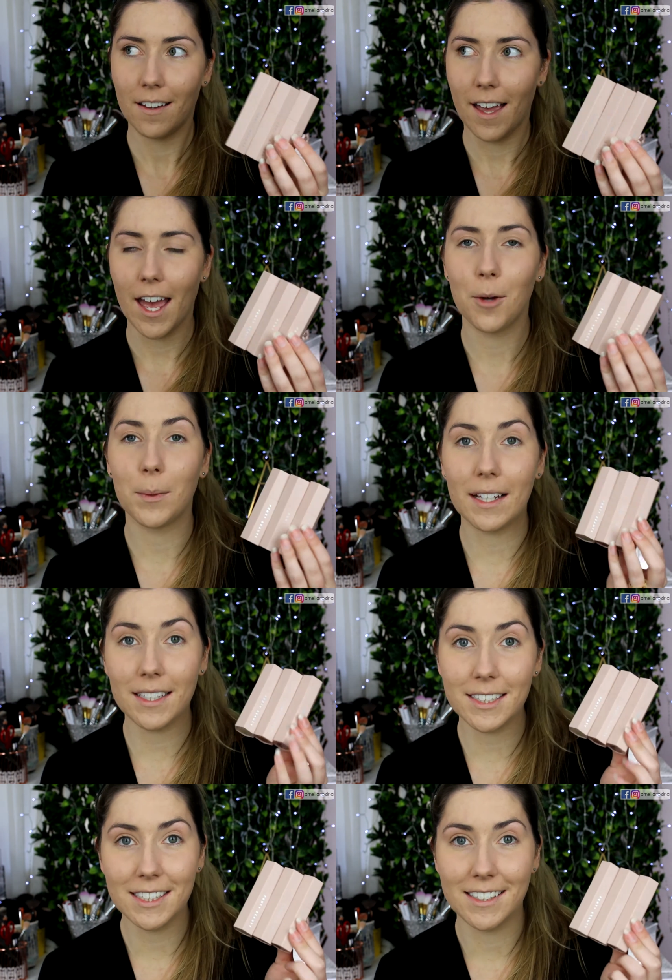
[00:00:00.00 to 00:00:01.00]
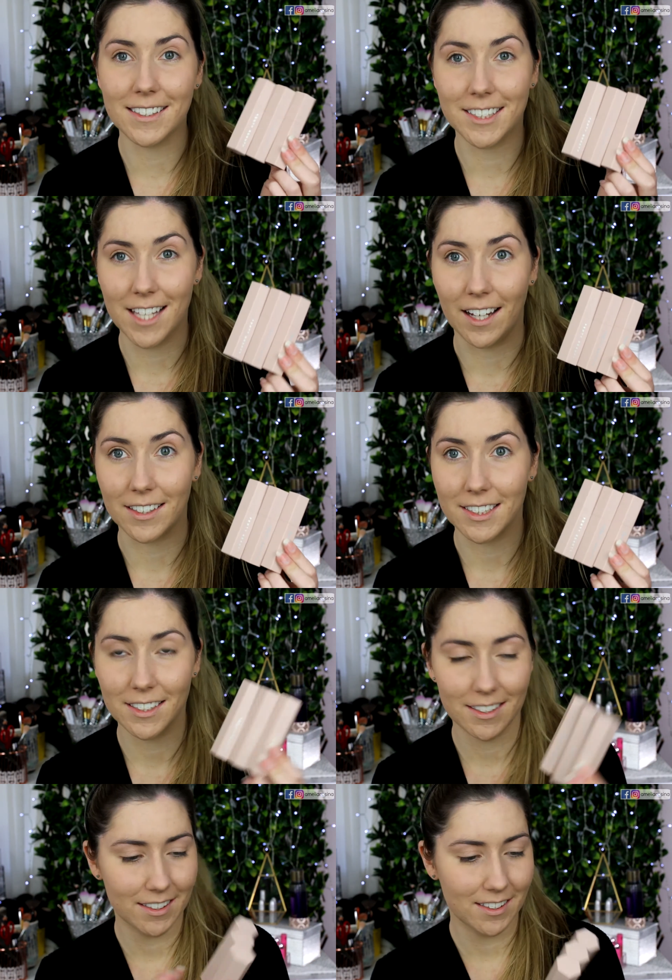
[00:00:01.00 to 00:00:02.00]
How easy is that?
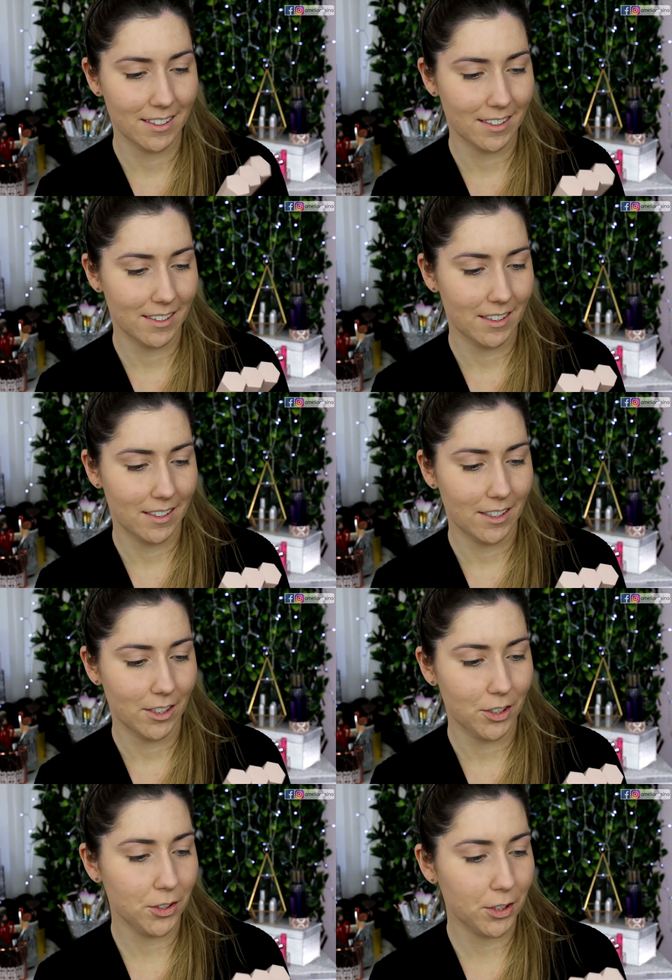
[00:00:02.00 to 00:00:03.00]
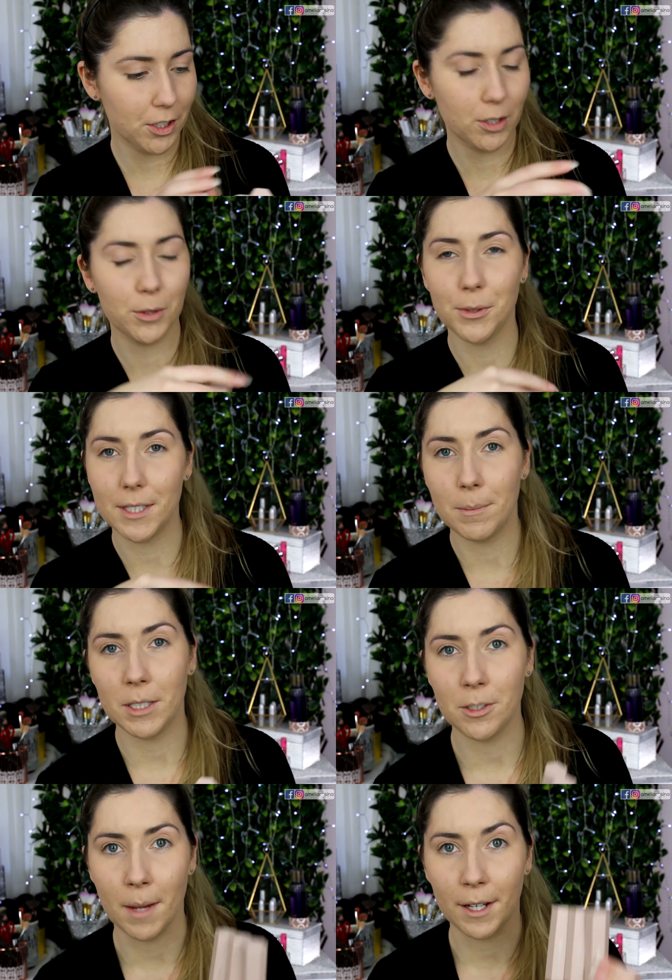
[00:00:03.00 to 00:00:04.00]
You're not gonna lose them in
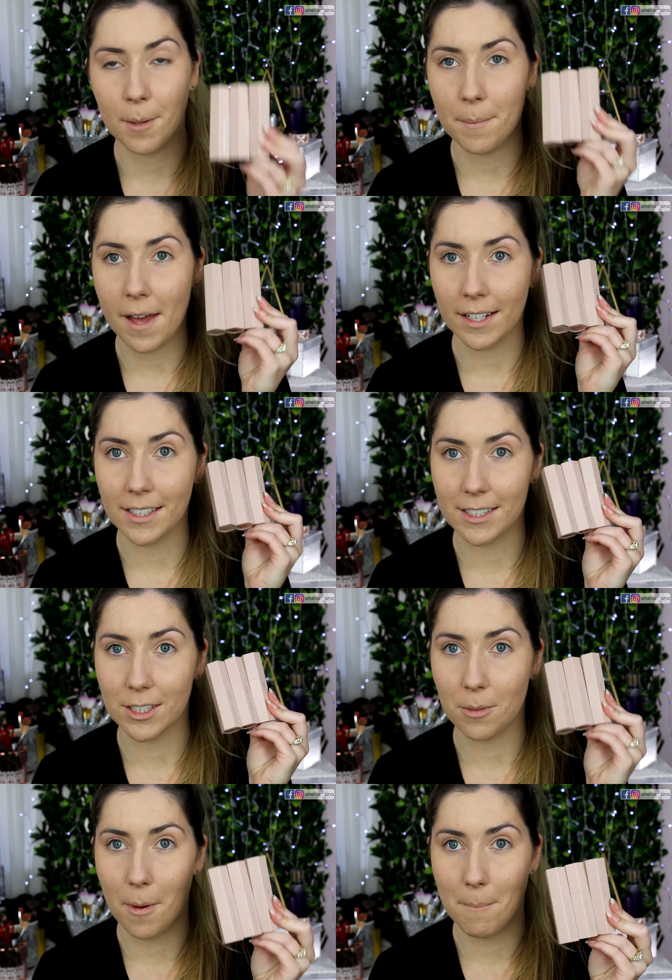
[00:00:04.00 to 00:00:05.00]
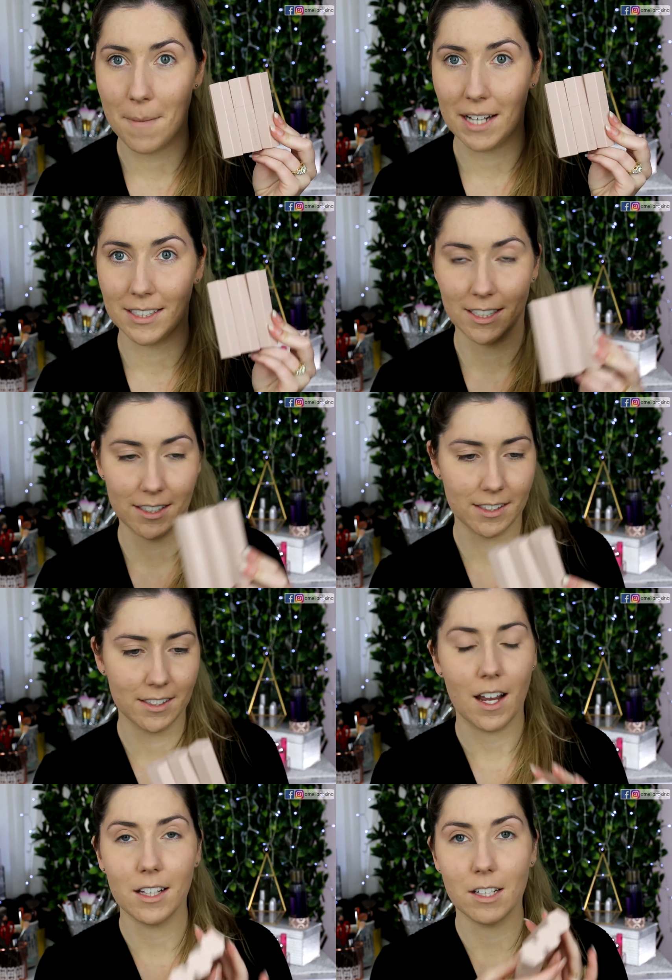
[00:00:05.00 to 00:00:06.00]
your makeup bag. It is amazing.
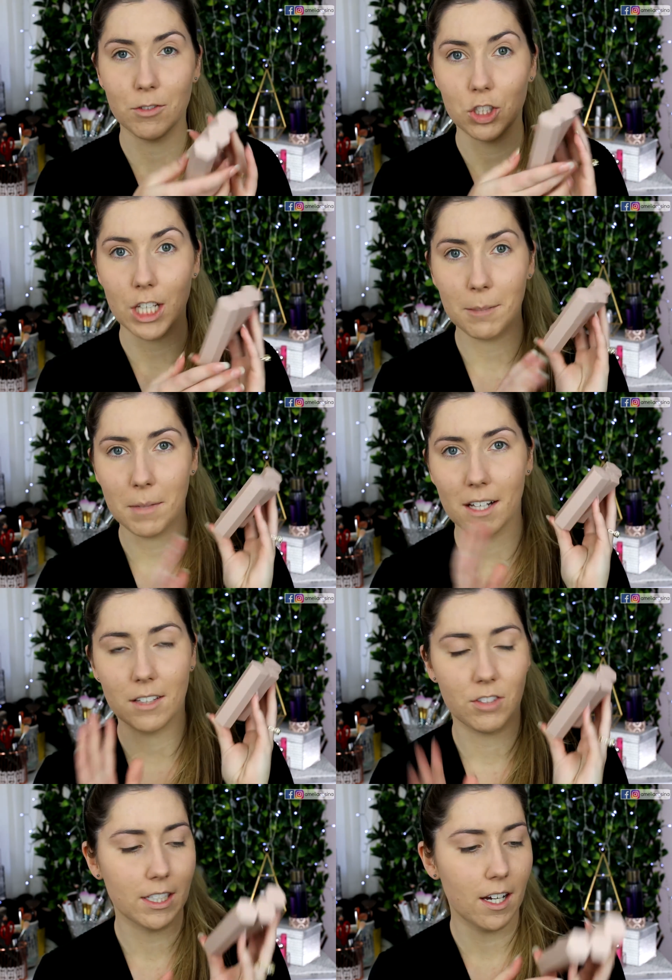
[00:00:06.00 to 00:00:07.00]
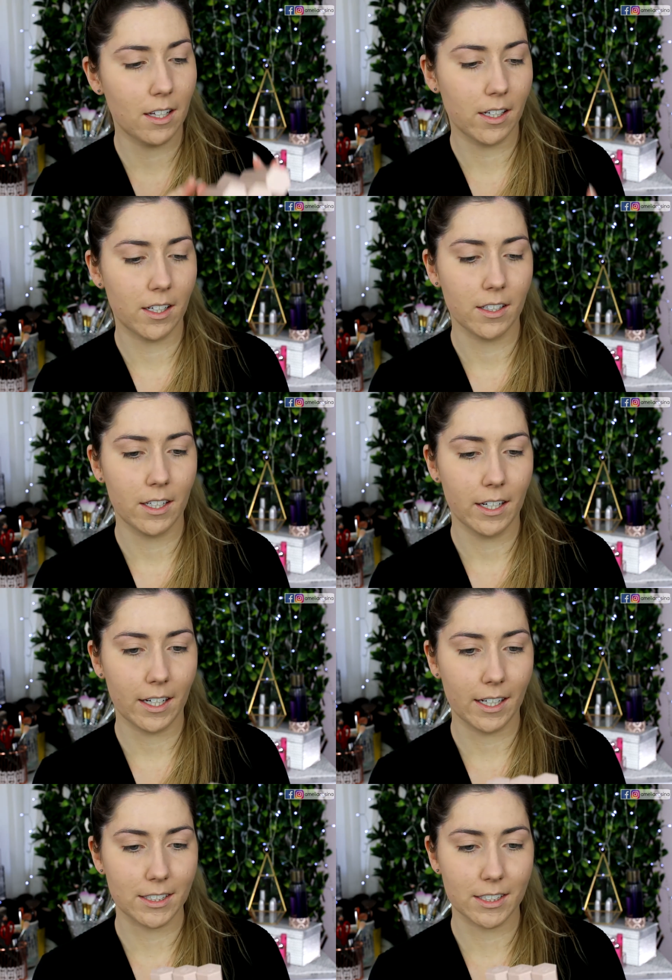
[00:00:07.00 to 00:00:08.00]
I love the shape, I love the color.
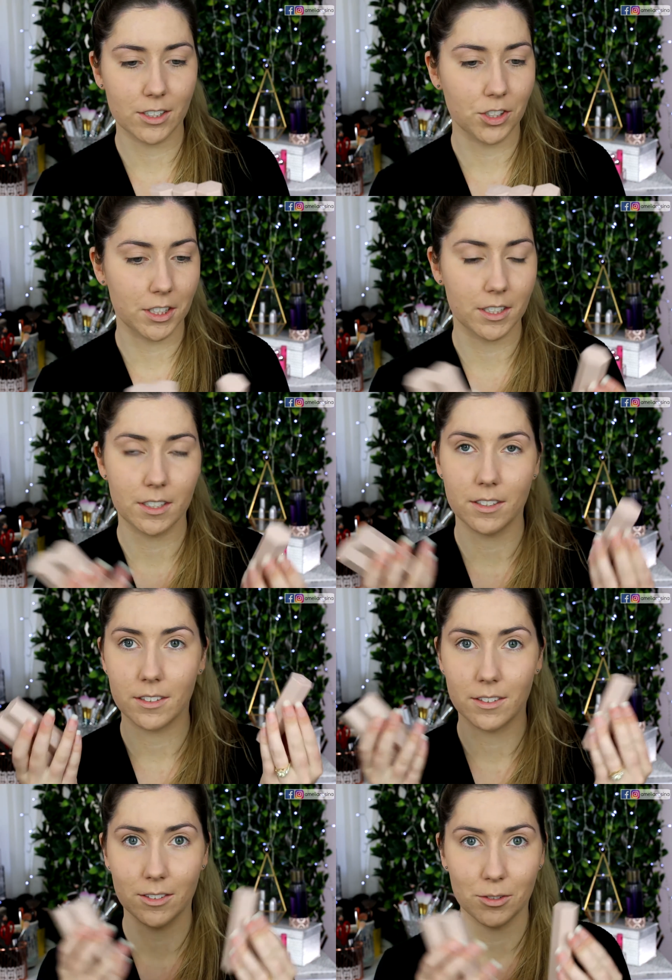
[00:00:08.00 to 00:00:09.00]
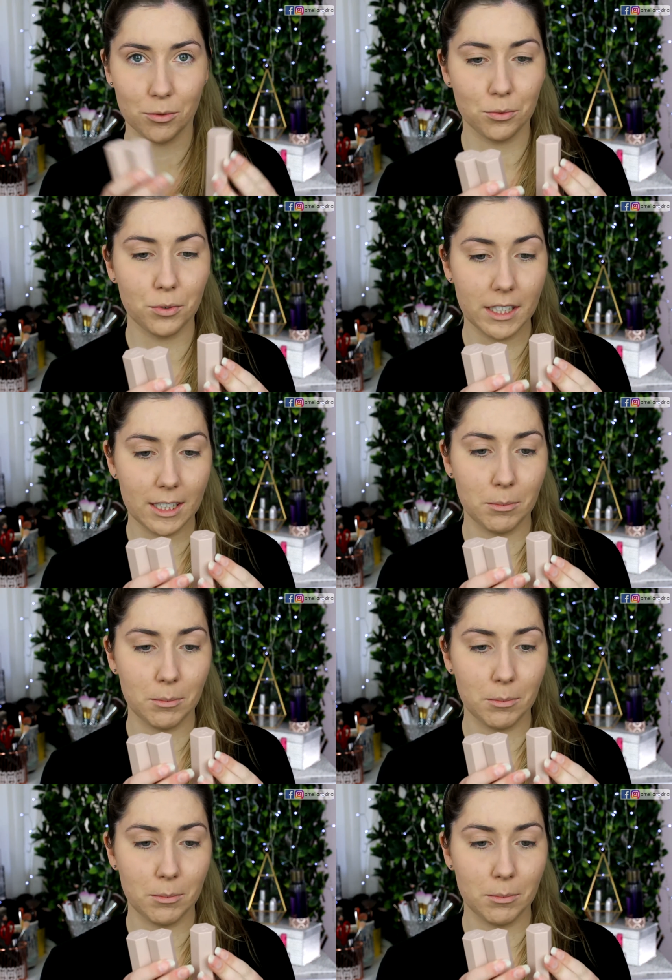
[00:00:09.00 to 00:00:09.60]
It's just really